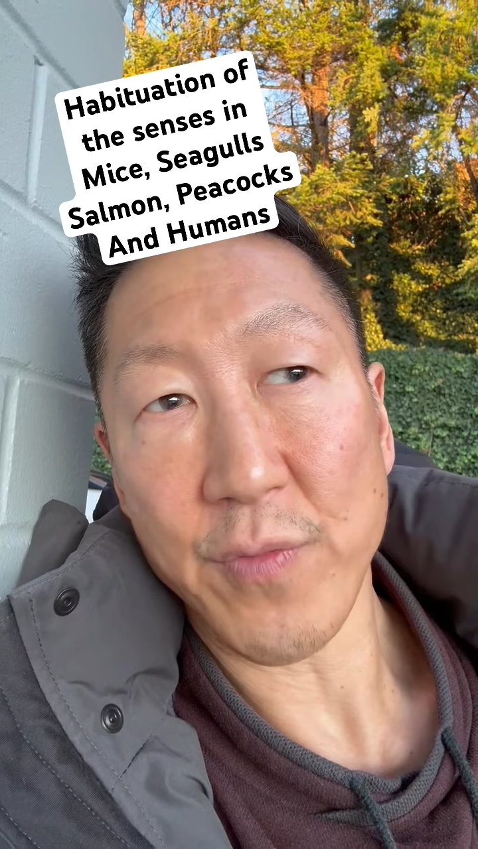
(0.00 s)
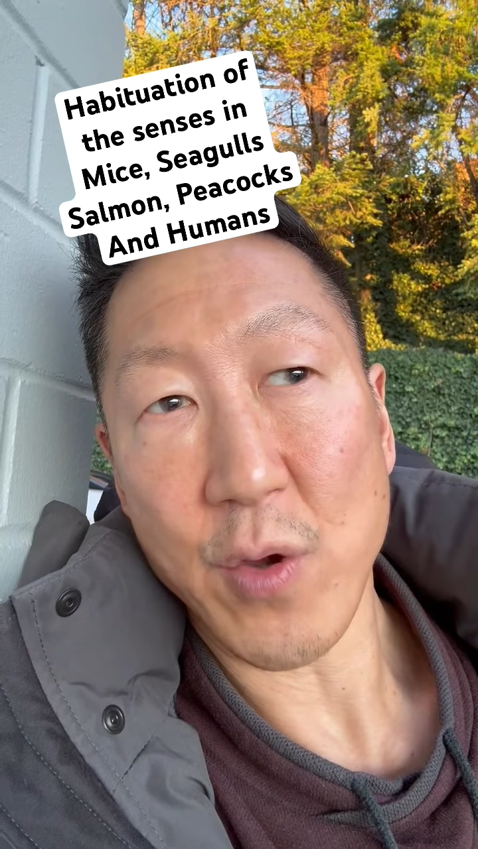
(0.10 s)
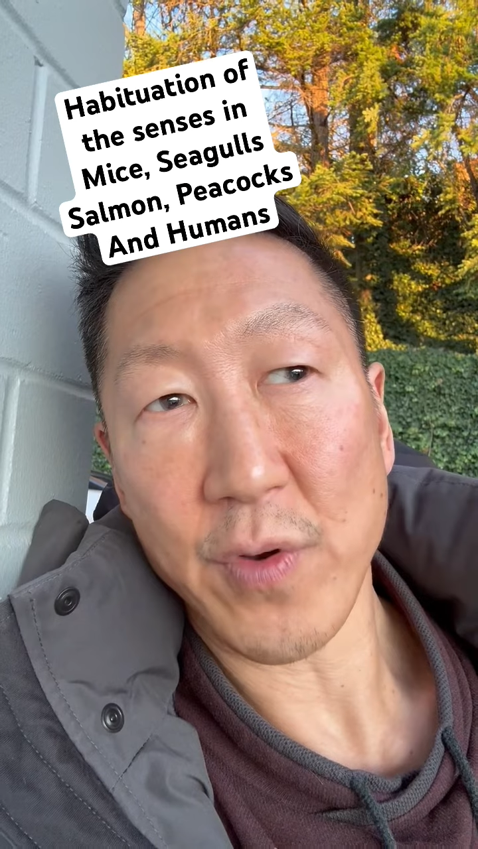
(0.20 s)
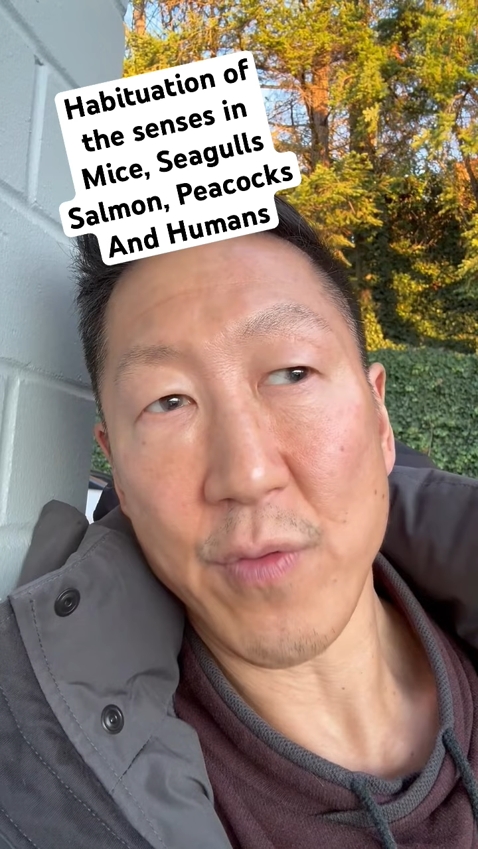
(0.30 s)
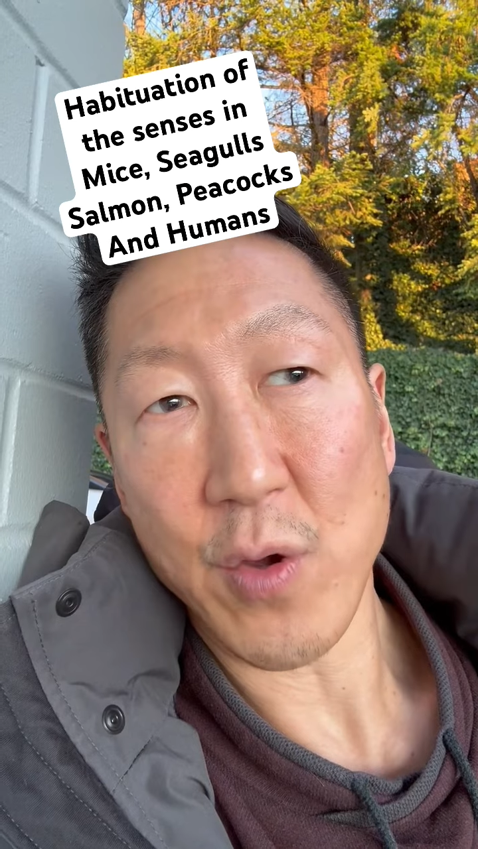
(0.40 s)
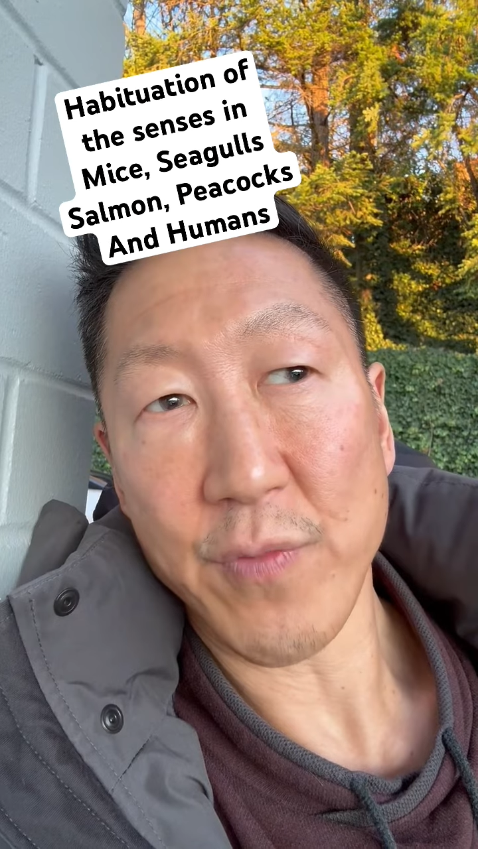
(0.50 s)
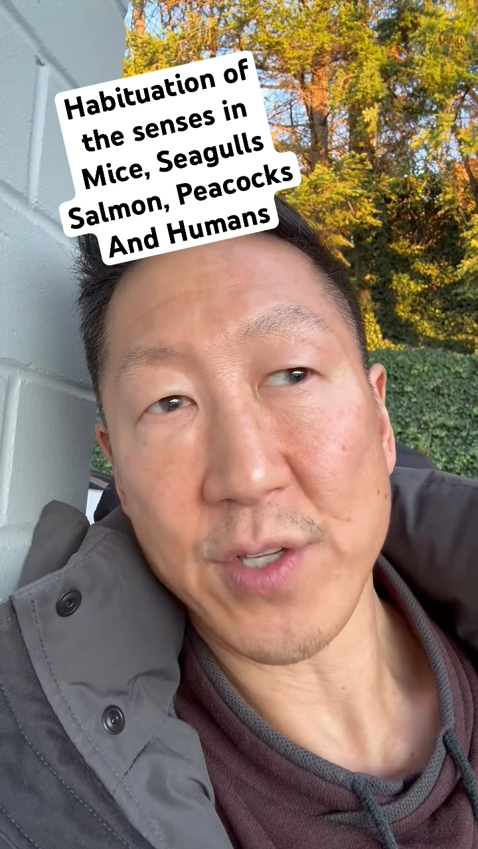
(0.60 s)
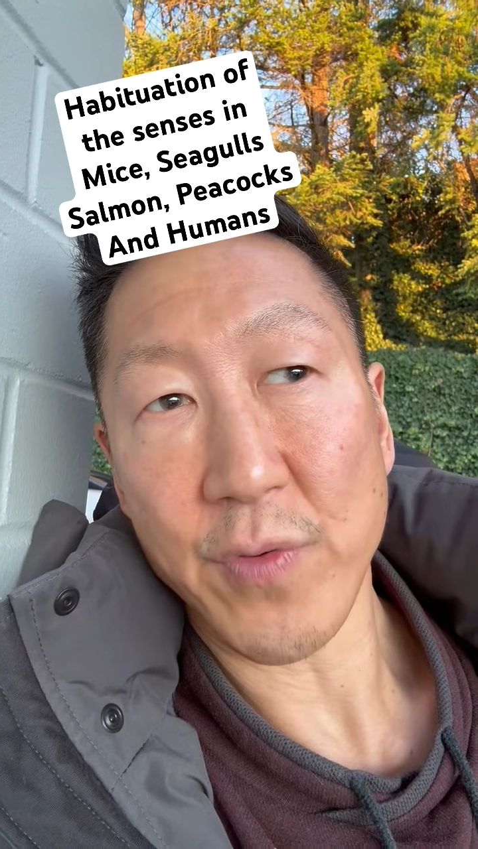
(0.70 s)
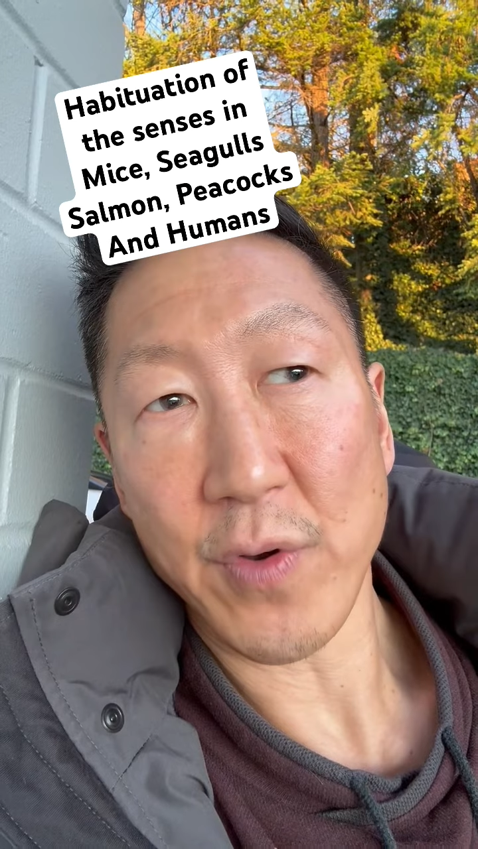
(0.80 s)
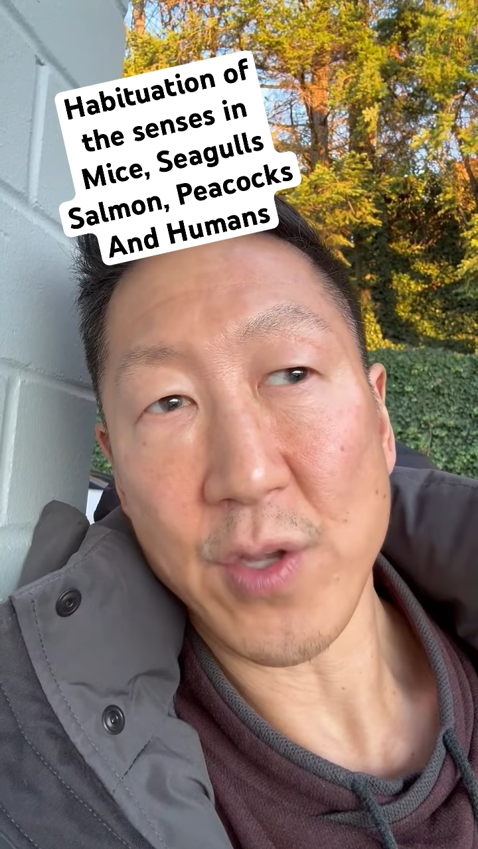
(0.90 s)
in their
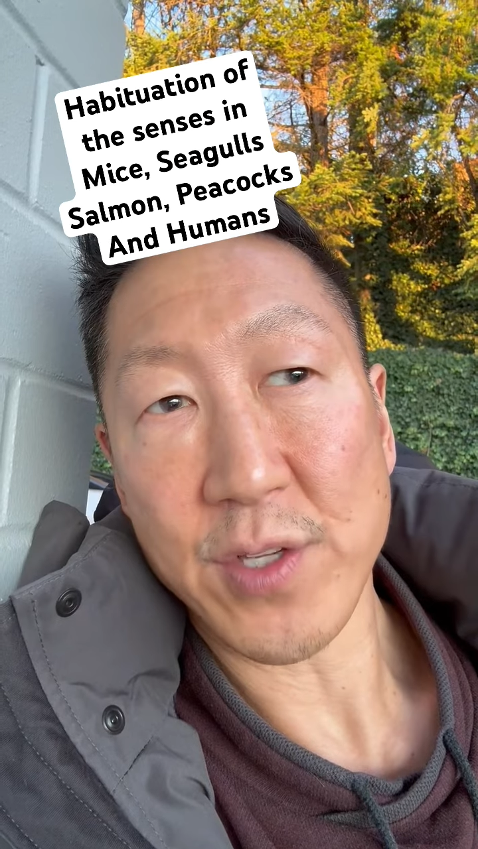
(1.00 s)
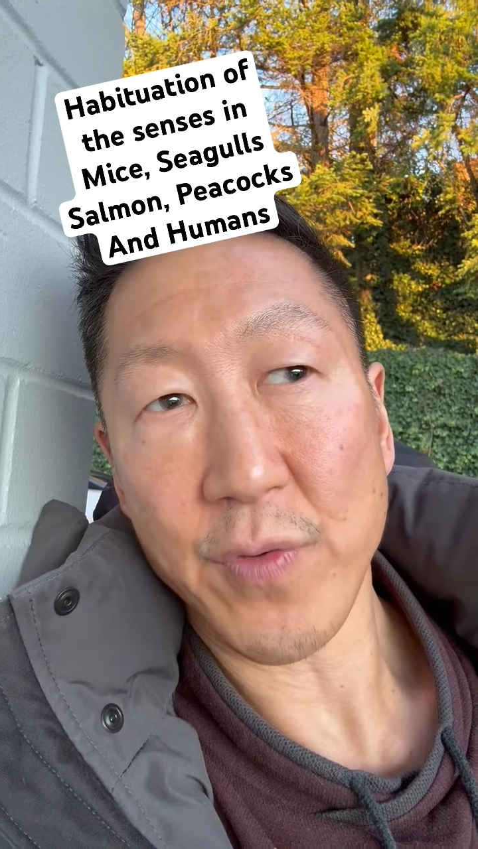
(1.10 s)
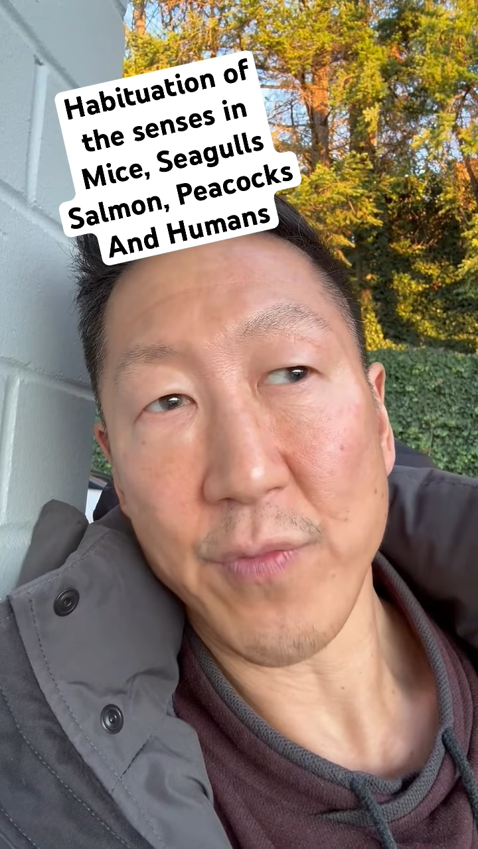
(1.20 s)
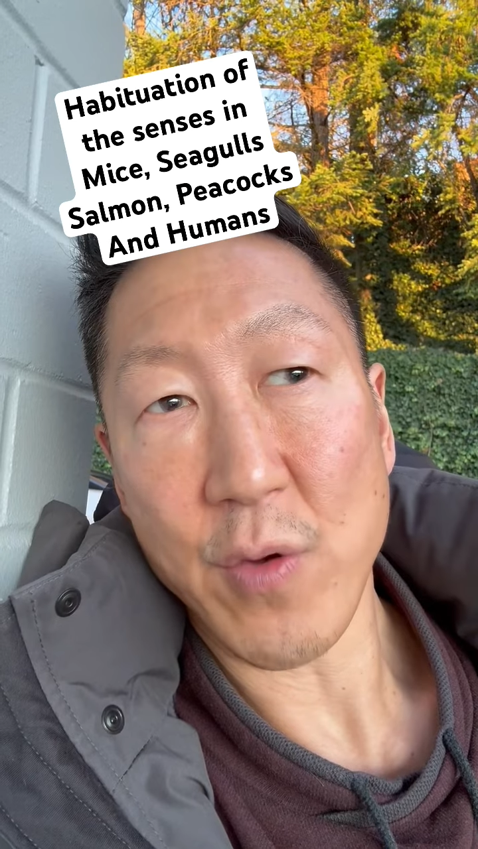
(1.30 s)
cage,